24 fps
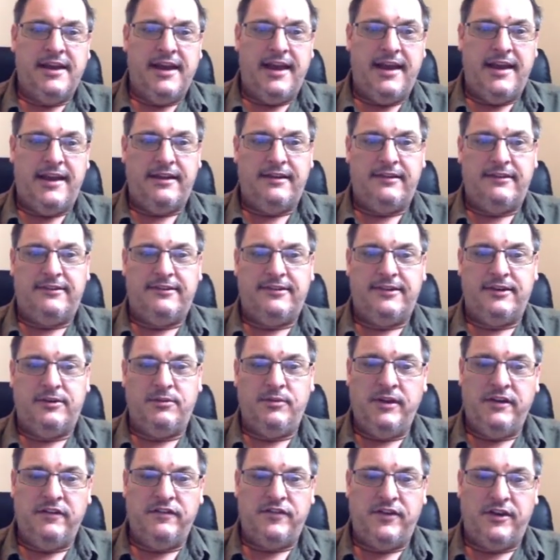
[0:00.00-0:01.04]
and see
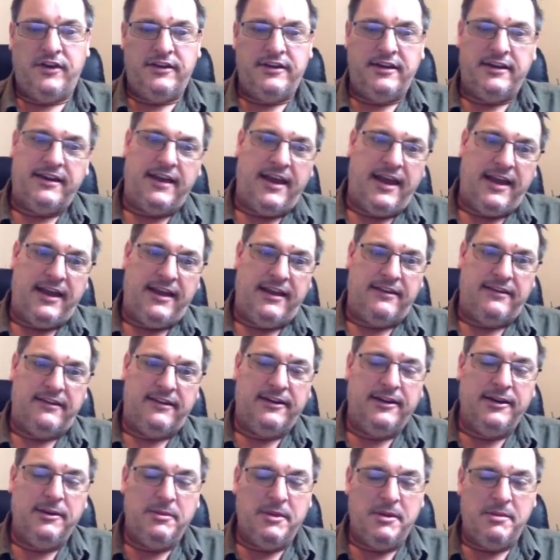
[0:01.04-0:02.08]
where to find it and a
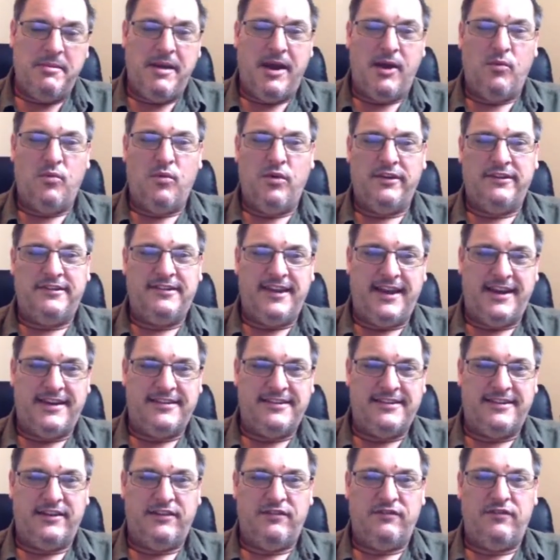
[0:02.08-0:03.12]
little bit about what's
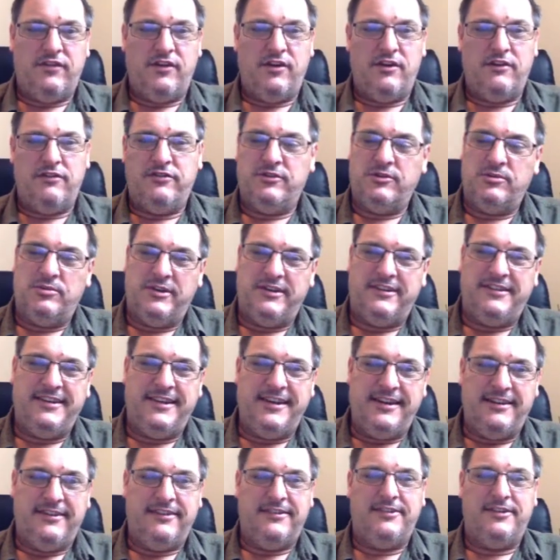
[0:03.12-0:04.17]
actually involved or what's
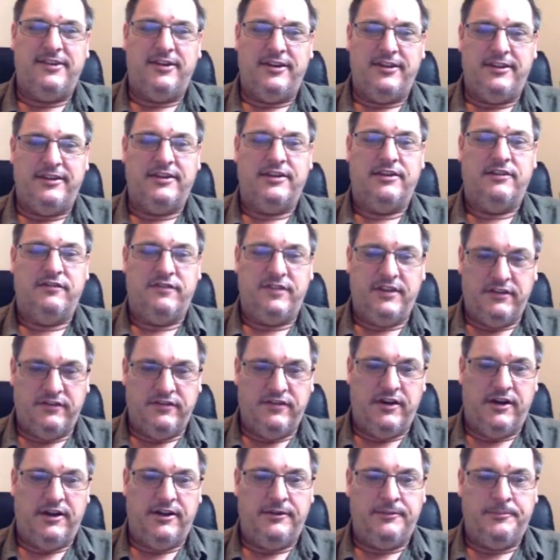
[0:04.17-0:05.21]
inside the config
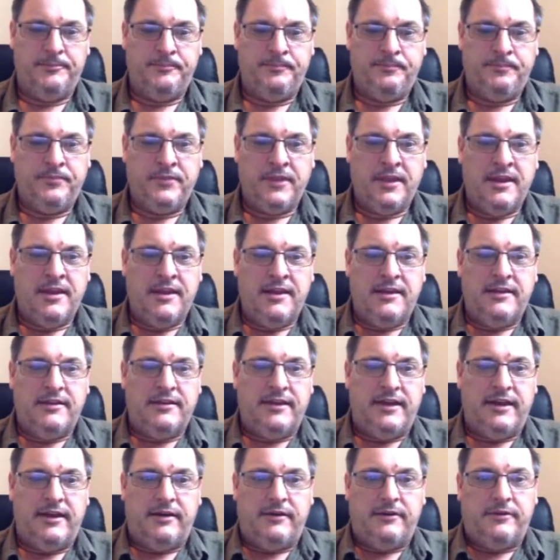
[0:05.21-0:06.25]
file.
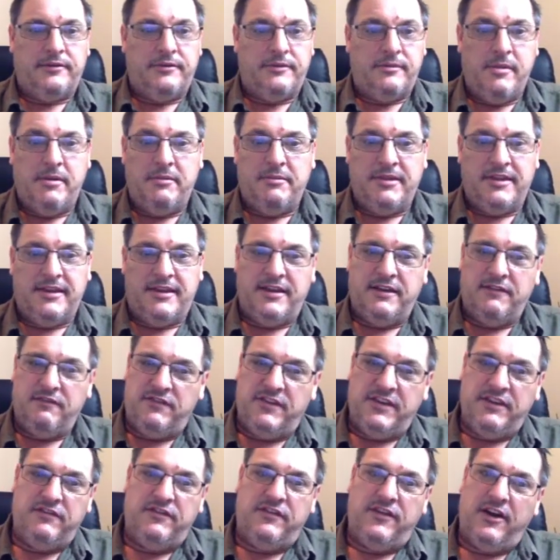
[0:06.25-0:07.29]
Now, remember the
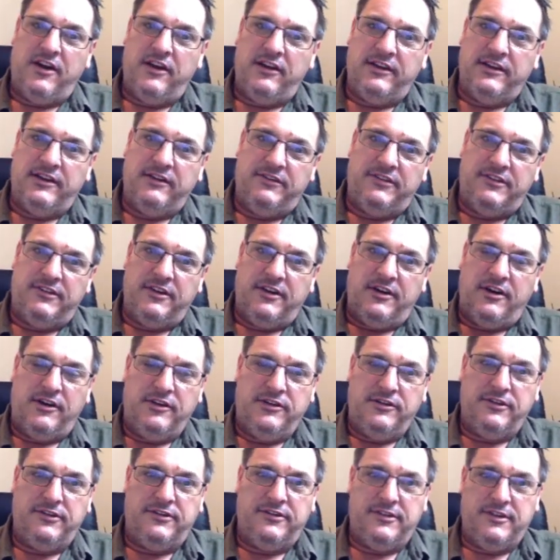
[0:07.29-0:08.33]
config file lives on
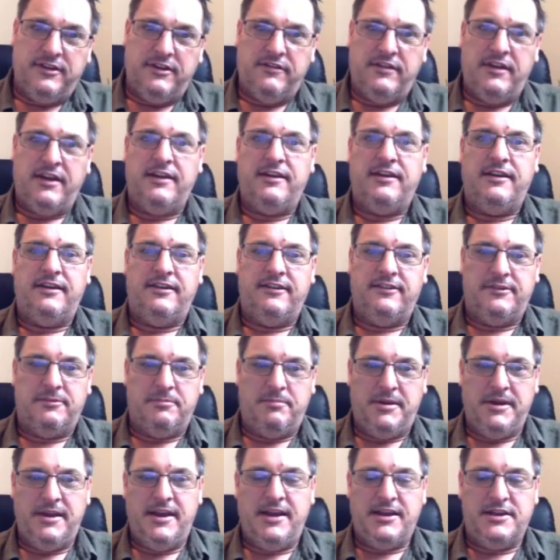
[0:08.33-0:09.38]
your server. It is a
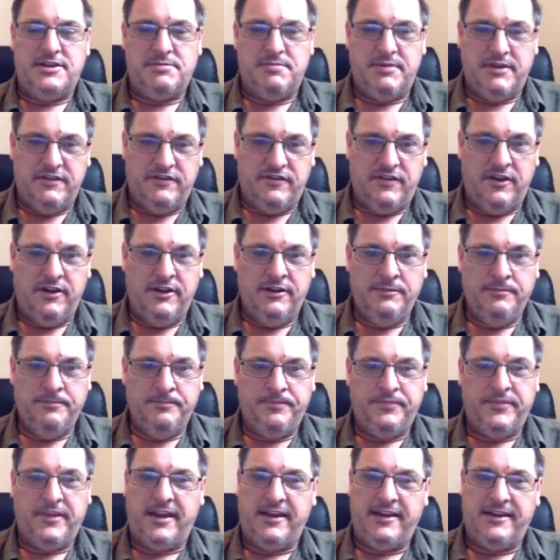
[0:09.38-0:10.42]
P H P file,
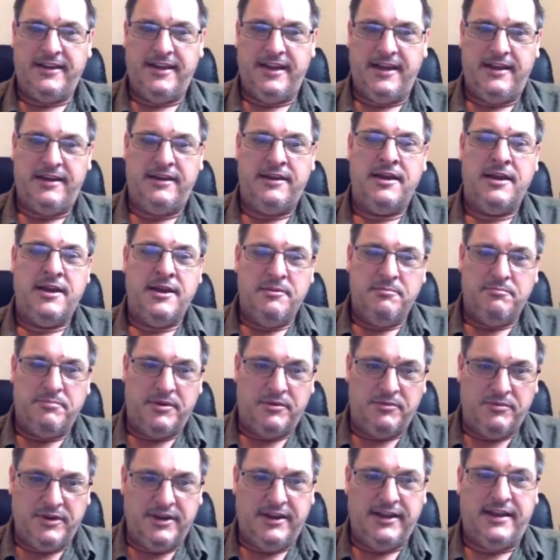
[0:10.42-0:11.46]
and again, be
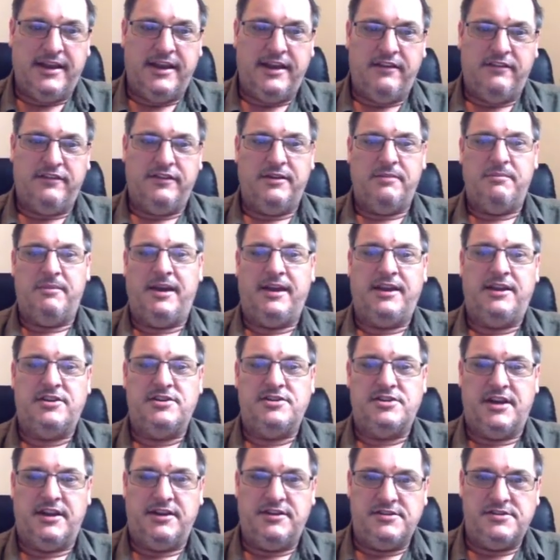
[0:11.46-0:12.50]
really careful in making
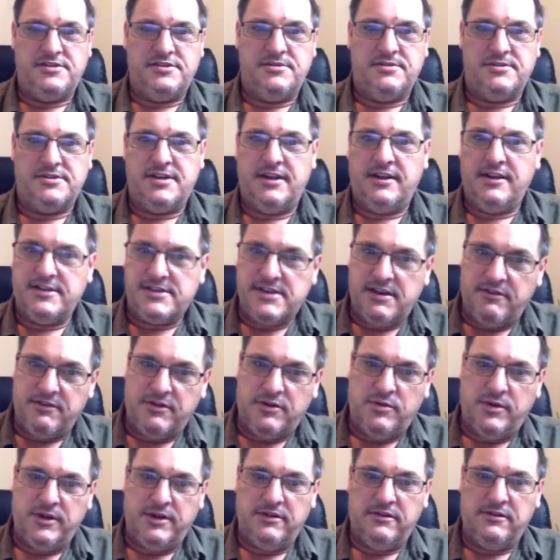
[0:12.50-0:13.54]
changes to it. So let's have a
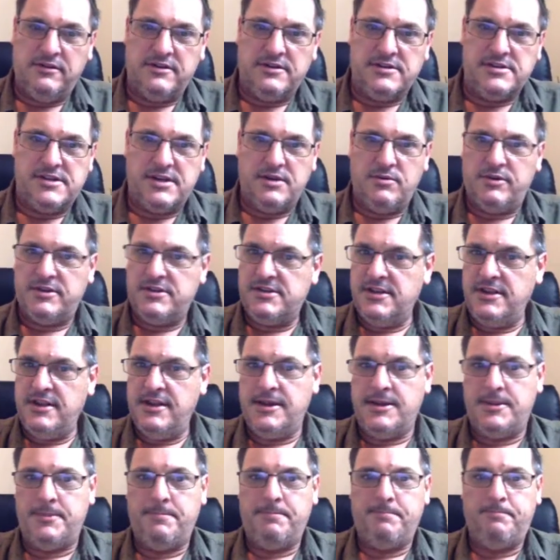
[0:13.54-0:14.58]
quick look and see what's in
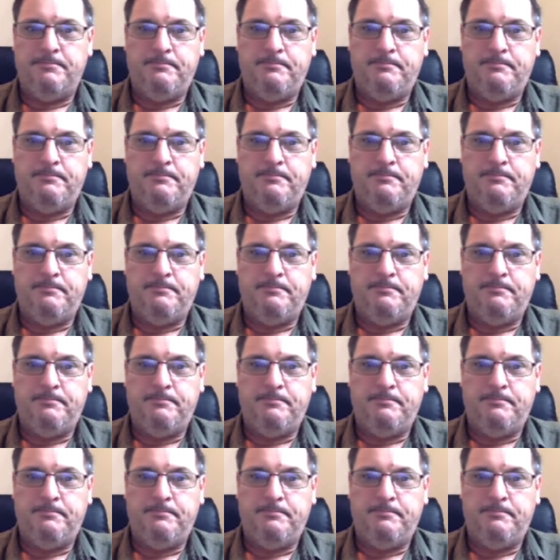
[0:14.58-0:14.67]
there.